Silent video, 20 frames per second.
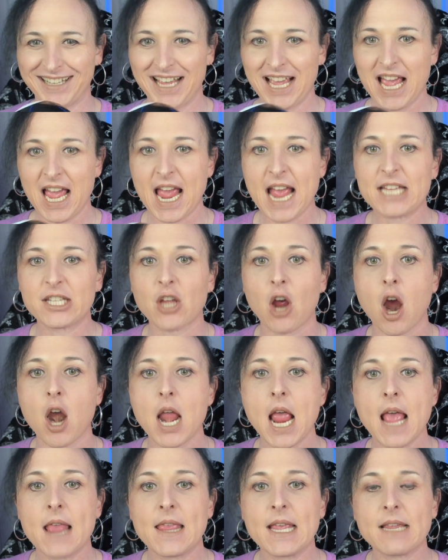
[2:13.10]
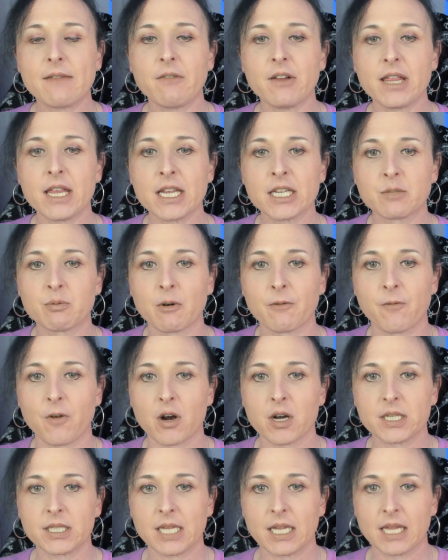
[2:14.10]
it's hard. Everything's
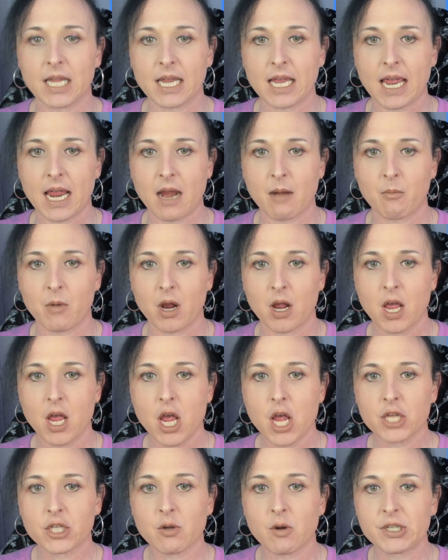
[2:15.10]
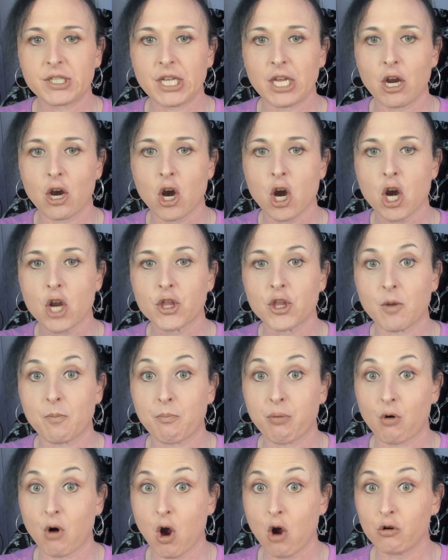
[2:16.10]
reversed in the camera. So as the Earth
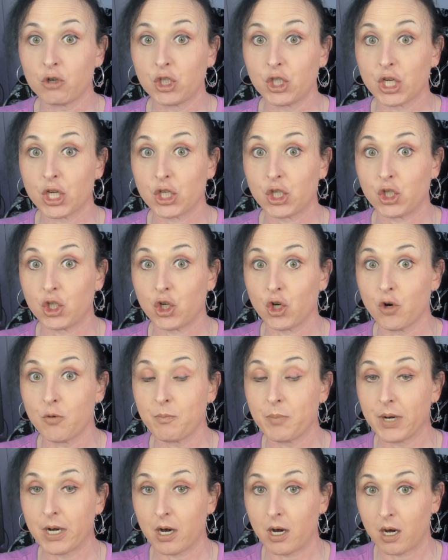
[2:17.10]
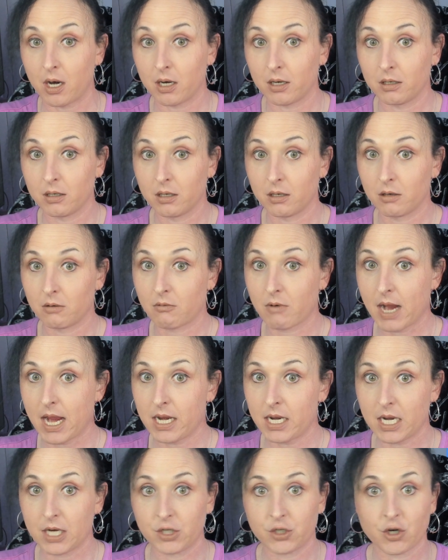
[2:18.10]
approaches Jupiter, right,
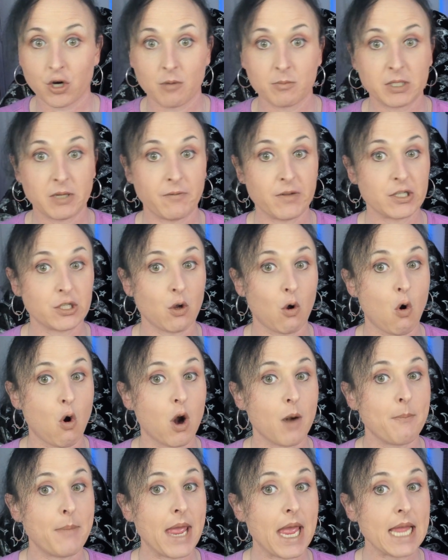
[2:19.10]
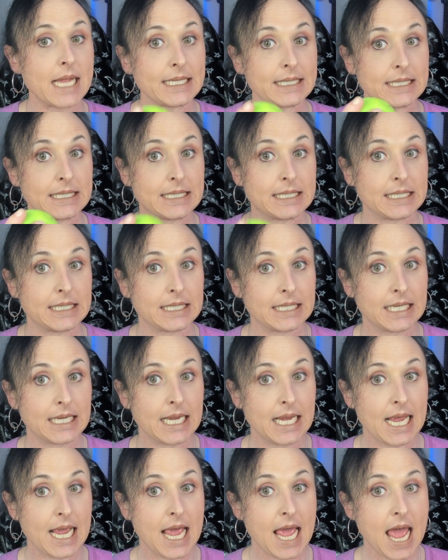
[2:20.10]
in terms of its orbit,
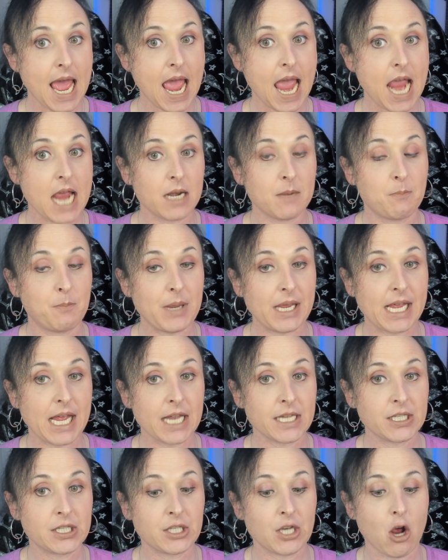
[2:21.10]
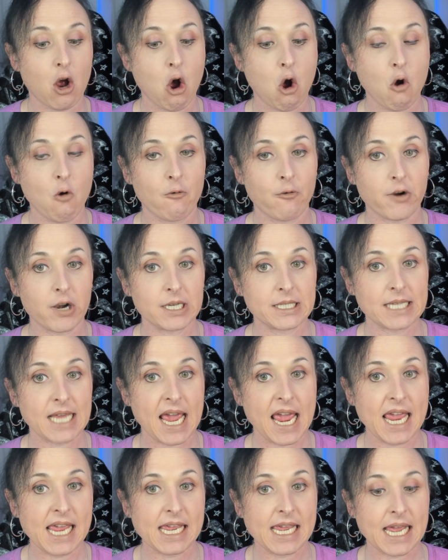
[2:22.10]
and begins to
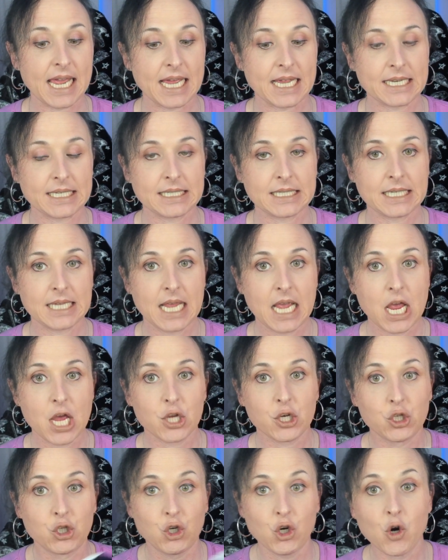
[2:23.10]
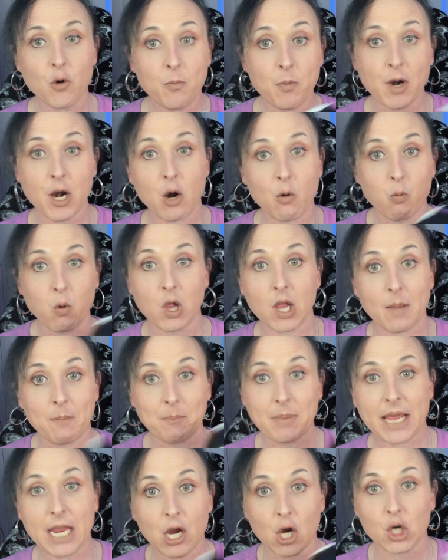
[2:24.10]
overtake it, Jupiter will
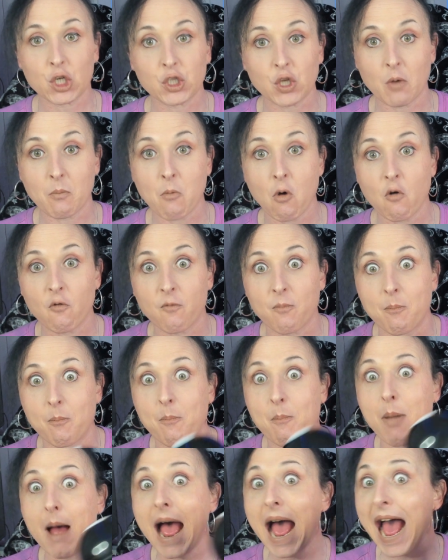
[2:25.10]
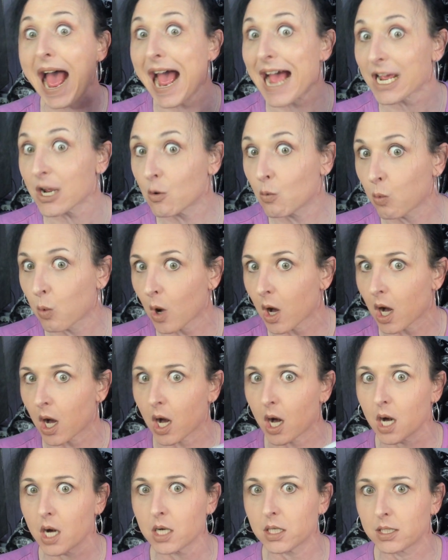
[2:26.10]
appear to move
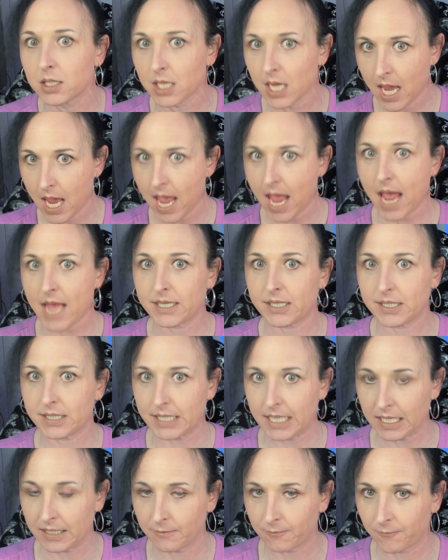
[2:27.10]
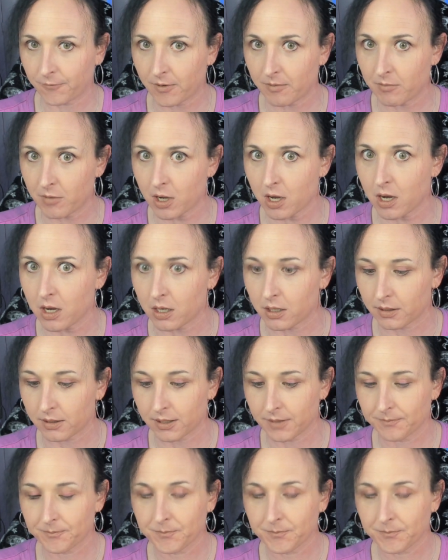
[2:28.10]
backwards as seen from Earth.